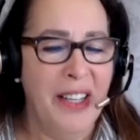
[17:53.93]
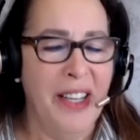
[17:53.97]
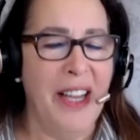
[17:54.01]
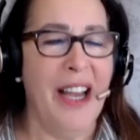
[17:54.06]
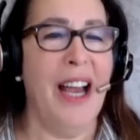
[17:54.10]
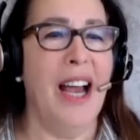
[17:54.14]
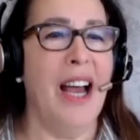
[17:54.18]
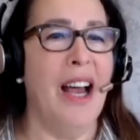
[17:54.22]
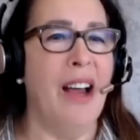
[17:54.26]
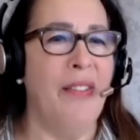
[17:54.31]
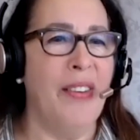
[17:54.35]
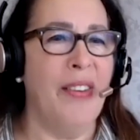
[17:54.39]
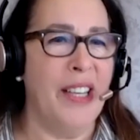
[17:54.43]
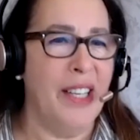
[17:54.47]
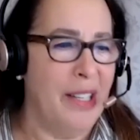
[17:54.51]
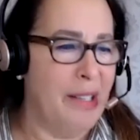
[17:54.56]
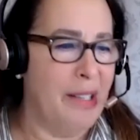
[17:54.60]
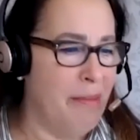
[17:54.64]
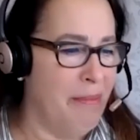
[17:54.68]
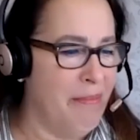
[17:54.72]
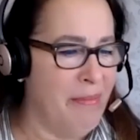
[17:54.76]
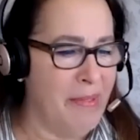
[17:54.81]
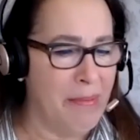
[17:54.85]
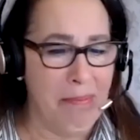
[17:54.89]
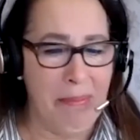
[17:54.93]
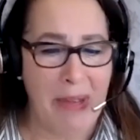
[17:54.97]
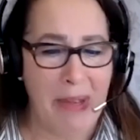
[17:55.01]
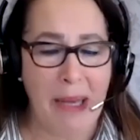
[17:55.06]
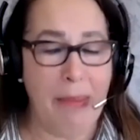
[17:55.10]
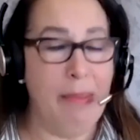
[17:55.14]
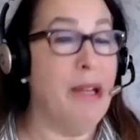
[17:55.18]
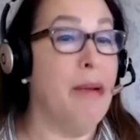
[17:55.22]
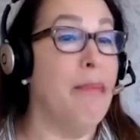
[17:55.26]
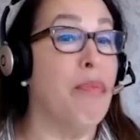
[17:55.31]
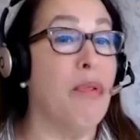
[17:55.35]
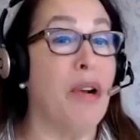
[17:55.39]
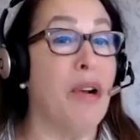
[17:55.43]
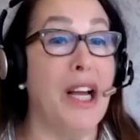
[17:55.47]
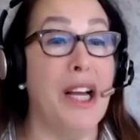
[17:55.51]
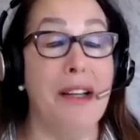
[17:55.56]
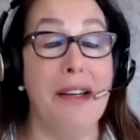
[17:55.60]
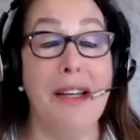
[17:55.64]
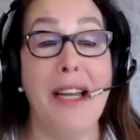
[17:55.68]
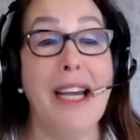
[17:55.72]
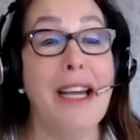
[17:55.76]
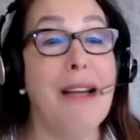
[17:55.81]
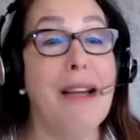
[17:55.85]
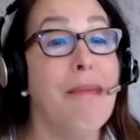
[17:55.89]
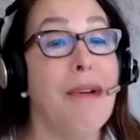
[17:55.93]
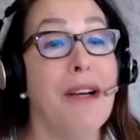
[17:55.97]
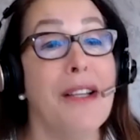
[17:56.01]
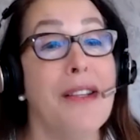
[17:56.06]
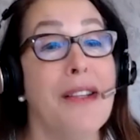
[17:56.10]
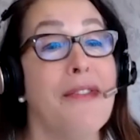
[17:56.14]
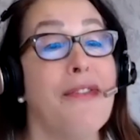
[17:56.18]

having maybe a brand name on